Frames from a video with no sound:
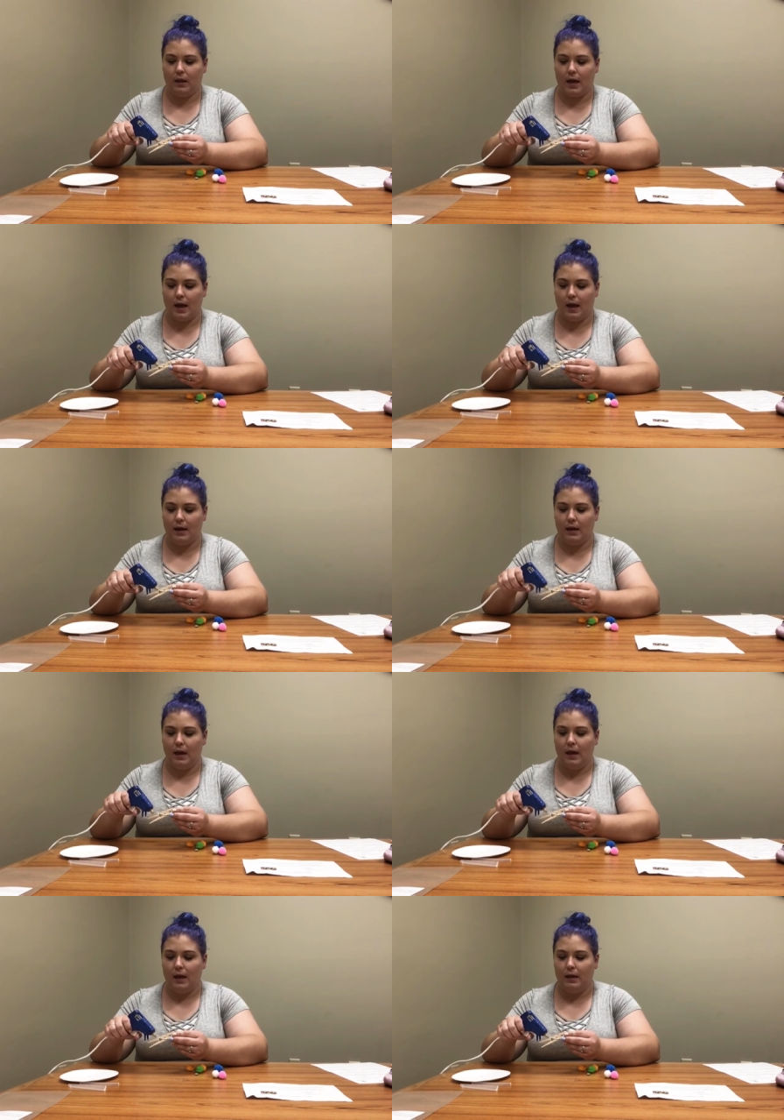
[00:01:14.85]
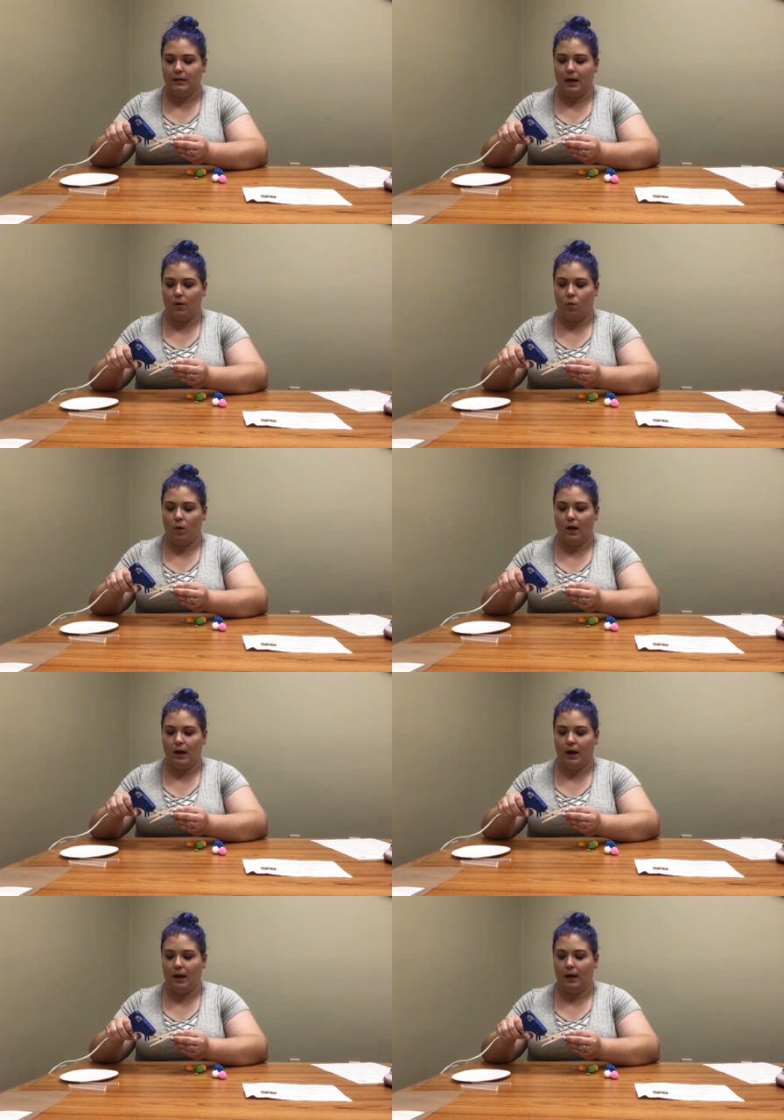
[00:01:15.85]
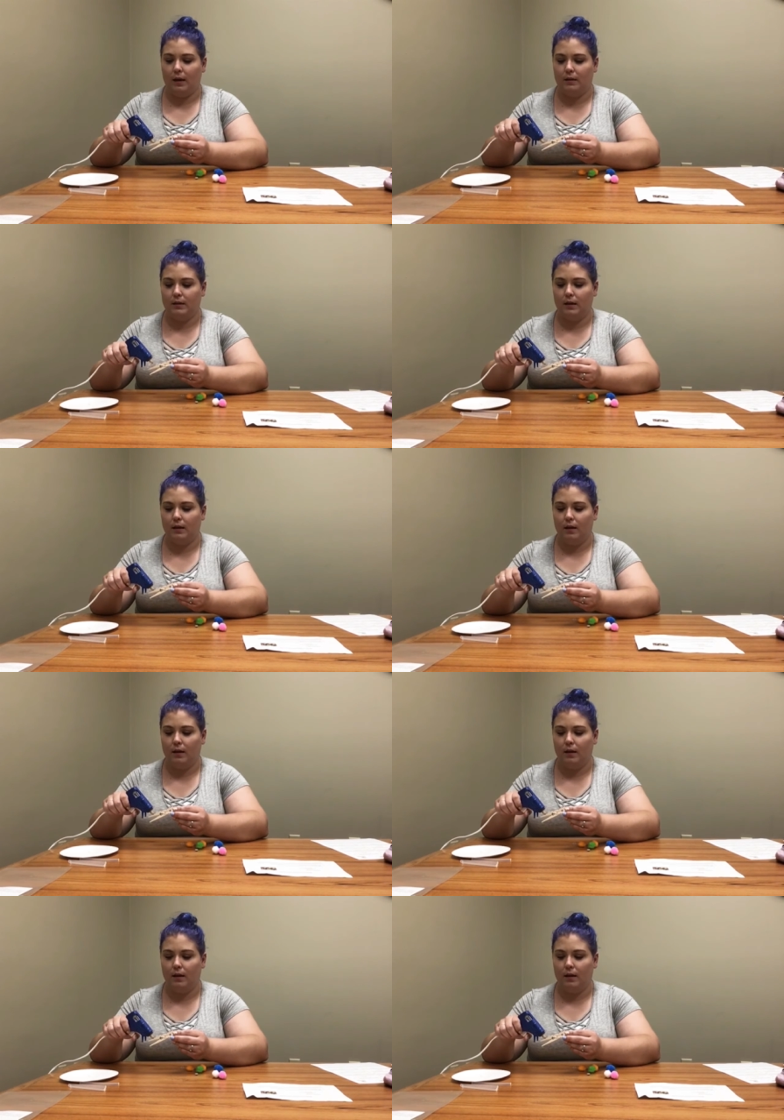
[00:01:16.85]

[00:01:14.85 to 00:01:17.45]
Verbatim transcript: line down one end